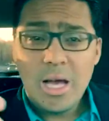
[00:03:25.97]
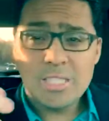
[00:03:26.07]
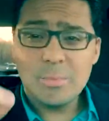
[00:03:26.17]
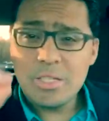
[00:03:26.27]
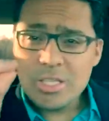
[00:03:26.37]

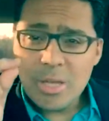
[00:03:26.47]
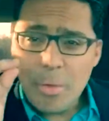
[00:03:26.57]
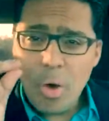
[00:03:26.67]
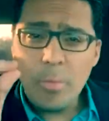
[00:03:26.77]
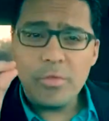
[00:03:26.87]
as much as
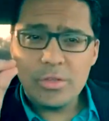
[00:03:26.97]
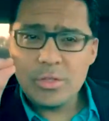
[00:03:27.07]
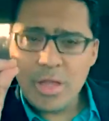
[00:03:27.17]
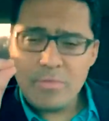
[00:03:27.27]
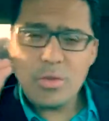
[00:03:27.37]
I'm hopeful
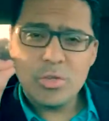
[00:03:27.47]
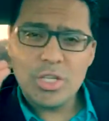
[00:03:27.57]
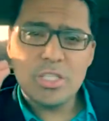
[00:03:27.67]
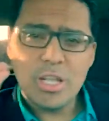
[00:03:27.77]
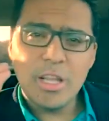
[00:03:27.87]
to give you
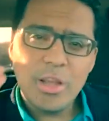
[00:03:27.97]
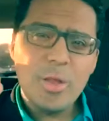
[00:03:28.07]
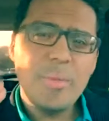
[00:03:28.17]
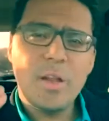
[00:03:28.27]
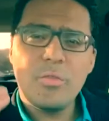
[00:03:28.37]
just a
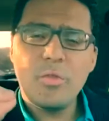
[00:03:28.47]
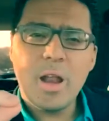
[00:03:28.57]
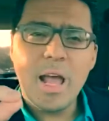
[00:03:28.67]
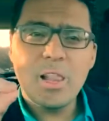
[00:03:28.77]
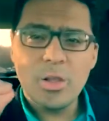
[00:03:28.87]
little bit of
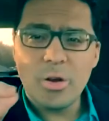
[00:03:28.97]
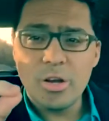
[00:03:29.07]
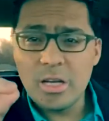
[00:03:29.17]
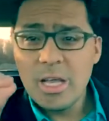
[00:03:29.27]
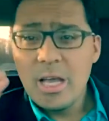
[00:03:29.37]
what I
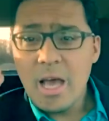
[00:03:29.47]
learned